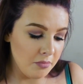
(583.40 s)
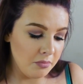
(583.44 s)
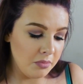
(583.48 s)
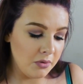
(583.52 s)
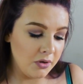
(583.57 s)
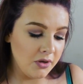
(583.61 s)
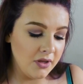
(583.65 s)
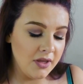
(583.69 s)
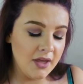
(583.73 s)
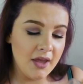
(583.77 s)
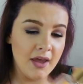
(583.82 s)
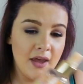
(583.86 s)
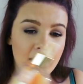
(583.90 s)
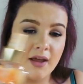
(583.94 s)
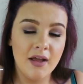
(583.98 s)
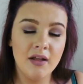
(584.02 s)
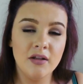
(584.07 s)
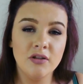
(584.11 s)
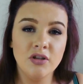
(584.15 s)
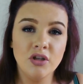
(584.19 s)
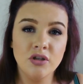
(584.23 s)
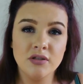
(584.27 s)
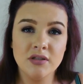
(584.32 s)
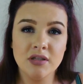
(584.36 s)
but yeah
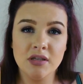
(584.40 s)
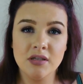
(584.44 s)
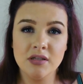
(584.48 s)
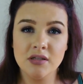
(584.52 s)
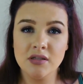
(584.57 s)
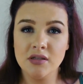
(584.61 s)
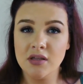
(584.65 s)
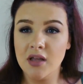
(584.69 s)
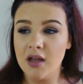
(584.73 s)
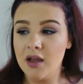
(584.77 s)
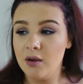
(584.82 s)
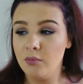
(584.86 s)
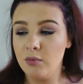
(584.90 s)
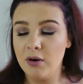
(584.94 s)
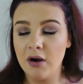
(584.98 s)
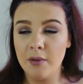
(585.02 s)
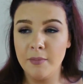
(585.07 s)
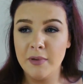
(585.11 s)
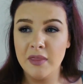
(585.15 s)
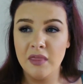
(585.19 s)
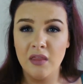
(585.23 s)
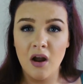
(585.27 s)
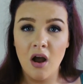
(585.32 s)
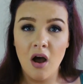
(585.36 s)
I'll use this like when
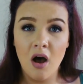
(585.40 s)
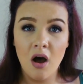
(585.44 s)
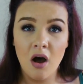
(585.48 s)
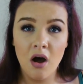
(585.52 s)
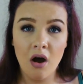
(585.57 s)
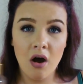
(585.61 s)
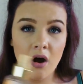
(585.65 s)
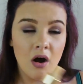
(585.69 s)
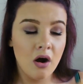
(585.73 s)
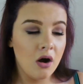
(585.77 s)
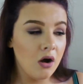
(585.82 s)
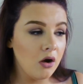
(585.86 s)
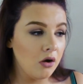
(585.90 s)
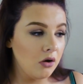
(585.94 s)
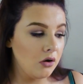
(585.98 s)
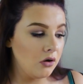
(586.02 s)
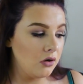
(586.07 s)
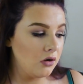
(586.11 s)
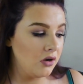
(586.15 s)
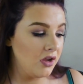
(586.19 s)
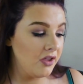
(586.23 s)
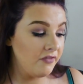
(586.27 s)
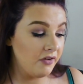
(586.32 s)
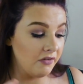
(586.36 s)
I'm in the car
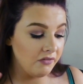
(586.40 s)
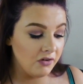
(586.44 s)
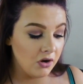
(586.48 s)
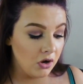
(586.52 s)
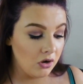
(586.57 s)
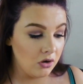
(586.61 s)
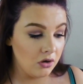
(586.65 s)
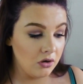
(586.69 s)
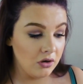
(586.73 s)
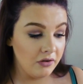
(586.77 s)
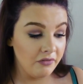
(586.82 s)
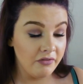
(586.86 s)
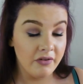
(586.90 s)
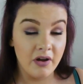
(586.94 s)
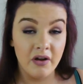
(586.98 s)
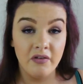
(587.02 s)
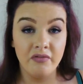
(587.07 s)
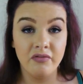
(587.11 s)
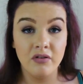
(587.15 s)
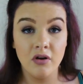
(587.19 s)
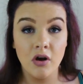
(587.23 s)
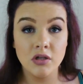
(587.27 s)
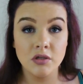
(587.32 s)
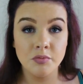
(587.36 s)
or if I've got if I
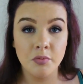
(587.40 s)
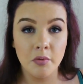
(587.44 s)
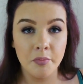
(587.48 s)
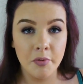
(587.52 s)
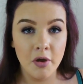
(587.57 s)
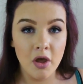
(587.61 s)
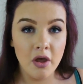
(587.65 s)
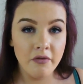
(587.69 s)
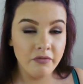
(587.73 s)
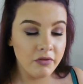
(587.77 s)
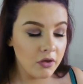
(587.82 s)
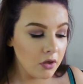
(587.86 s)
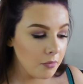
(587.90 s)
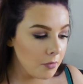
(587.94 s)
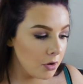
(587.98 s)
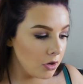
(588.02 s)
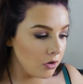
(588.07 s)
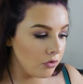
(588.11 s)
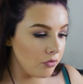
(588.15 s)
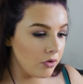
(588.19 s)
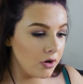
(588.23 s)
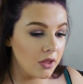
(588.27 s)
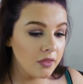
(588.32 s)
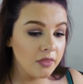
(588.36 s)
forgot to put perfume
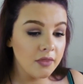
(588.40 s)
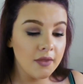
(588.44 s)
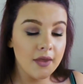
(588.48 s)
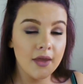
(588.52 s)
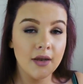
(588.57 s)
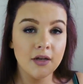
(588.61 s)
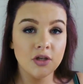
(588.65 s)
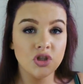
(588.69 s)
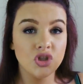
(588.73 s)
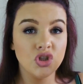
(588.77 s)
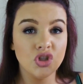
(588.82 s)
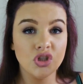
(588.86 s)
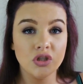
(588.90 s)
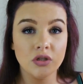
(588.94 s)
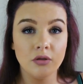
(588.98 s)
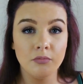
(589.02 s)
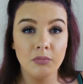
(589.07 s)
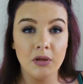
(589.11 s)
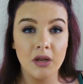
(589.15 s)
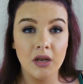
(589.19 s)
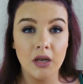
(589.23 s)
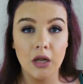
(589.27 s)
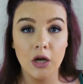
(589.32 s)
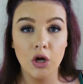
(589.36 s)
on or anything it's just
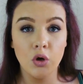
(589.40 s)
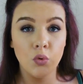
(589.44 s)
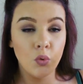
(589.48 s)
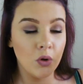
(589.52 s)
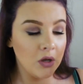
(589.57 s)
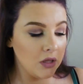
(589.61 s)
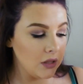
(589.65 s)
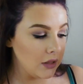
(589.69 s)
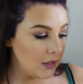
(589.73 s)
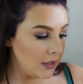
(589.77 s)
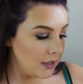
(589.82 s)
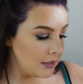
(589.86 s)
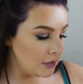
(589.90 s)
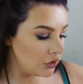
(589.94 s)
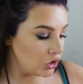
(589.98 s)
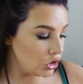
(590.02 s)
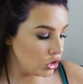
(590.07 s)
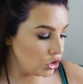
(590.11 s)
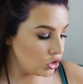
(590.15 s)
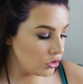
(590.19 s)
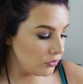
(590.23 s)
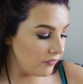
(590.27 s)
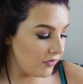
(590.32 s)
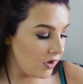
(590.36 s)
something quickly to
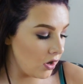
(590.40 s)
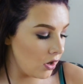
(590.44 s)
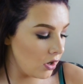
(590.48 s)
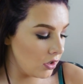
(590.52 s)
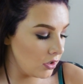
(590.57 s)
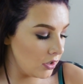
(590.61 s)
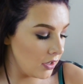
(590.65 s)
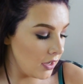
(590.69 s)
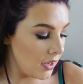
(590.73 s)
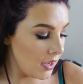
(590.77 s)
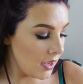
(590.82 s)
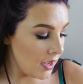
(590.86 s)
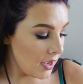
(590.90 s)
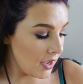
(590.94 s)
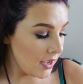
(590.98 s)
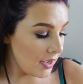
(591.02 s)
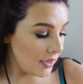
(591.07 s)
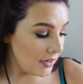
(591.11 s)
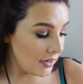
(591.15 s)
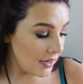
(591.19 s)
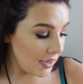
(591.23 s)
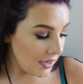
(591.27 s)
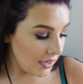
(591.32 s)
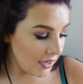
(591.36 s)
shove on
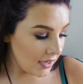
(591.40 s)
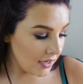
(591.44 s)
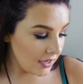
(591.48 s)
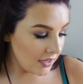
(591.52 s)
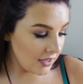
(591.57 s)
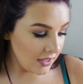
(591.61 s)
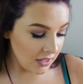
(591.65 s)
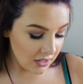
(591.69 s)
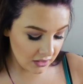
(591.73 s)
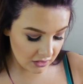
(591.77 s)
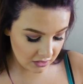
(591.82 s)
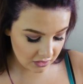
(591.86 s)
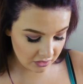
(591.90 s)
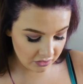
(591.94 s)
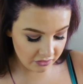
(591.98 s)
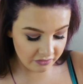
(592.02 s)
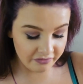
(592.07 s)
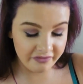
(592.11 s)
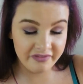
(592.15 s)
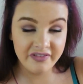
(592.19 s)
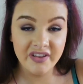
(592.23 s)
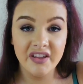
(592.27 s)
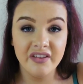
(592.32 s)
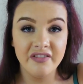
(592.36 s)
and I
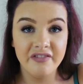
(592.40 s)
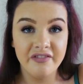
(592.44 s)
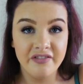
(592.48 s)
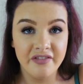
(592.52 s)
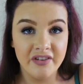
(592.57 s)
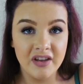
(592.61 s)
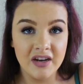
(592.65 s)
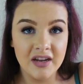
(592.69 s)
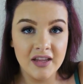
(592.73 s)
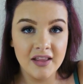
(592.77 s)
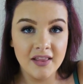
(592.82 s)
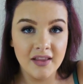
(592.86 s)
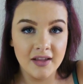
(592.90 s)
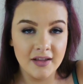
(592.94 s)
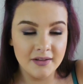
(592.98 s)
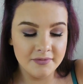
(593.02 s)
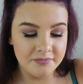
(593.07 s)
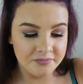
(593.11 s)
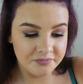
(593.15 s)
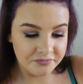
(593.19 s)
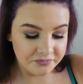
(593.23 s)
love vanilla